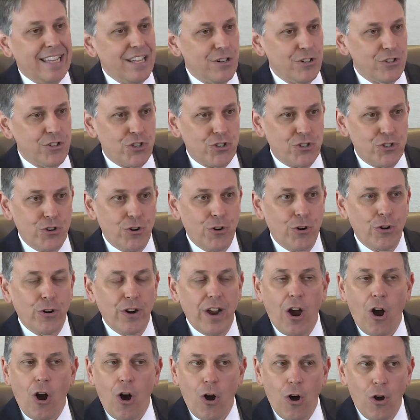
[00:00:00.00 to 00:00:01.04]
can
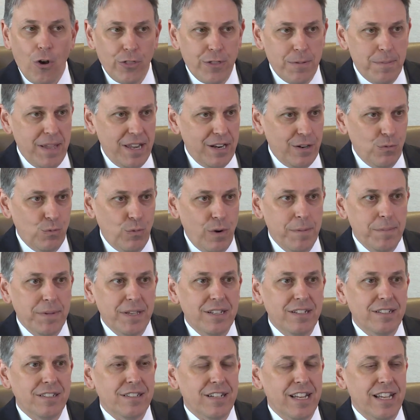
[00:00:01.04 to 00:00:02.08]
assure all the men and
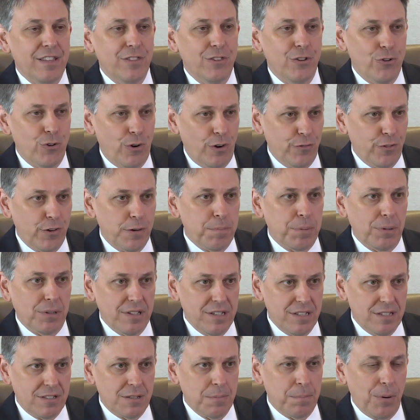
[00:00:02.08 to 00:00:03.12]
women in the Norfolk
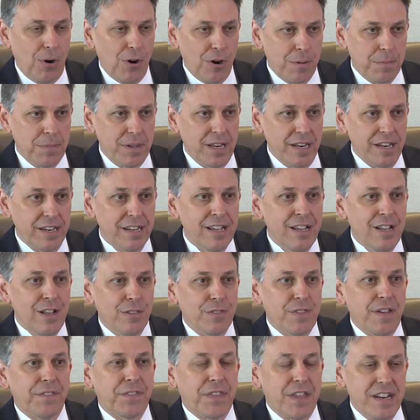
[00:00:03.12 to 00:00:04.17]
Police Department
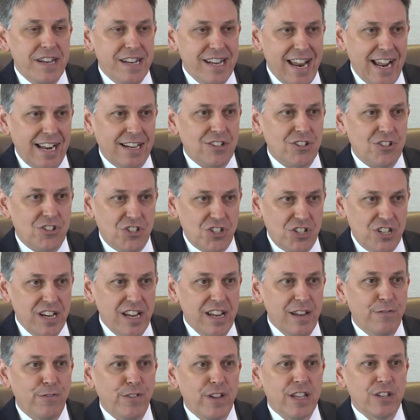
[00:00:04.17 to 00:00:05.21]
that the next
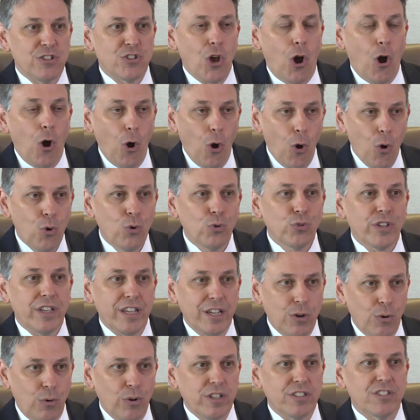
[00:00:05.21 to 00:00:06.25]
chief is
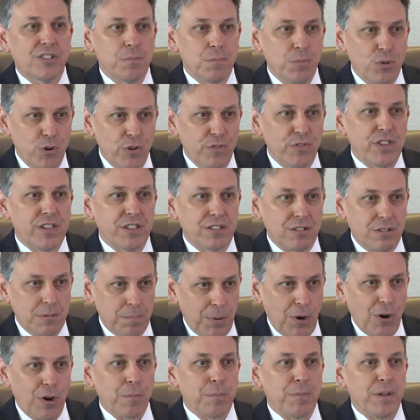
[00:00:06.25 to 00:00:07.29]
only going to move this
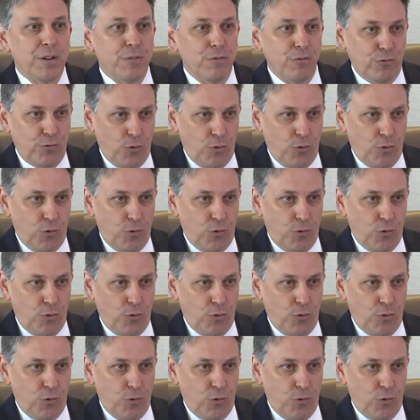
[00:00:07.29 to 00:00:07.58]
department